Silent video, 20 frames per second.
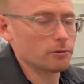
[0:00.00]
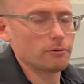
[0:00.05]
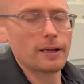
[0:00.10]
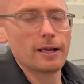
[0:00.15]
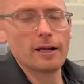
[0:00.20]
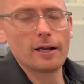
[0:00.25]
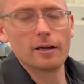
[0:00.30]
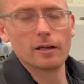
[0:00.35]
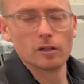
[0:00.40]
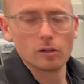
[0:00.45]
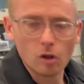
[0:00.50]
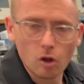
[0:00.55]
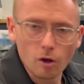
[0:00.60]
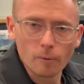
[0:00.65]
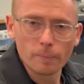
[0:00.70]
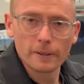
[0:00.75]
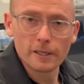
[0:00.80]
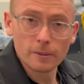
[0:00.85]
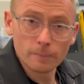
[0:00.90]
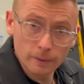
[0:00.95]
are a lot of
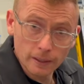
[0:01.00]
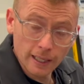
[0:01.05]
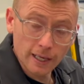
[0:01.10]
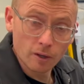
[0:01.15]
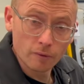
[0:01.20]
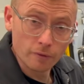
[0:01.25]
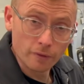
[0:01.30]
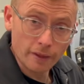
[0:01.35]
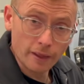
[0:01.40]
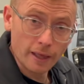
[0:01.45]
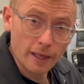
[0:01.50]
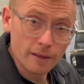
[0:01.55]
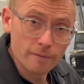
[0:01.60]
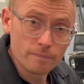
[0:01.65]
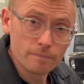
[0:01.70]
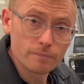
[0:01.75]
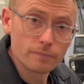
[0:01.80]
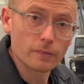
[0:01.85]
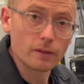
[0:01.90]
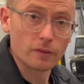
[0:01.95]
people out there
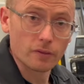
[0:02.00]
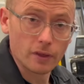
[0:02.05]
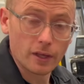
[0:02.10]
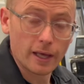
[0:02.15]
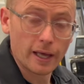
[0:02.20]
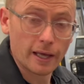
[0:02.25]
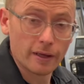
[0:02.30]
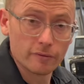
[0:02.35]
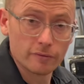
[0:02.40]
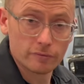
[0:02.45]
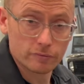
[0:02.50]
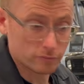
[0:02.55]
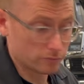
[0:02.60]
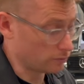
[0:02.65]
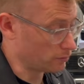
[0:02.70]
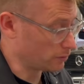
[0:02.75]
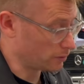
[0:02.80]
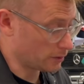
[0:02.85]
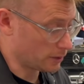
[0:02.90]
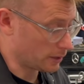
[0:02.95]
that have
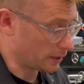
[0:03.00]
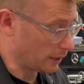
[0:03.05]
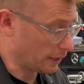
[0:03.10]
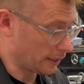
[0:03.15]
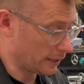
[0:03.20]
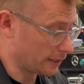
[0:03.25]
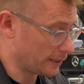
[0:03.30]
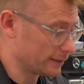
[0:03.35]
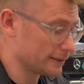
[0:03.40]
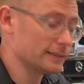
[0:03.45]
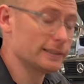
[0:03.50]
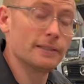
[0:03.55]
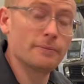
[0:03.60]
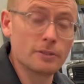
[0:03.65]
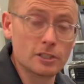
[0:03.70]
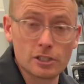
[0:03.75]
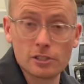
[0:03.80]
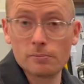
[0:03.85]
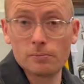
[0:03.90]
a limited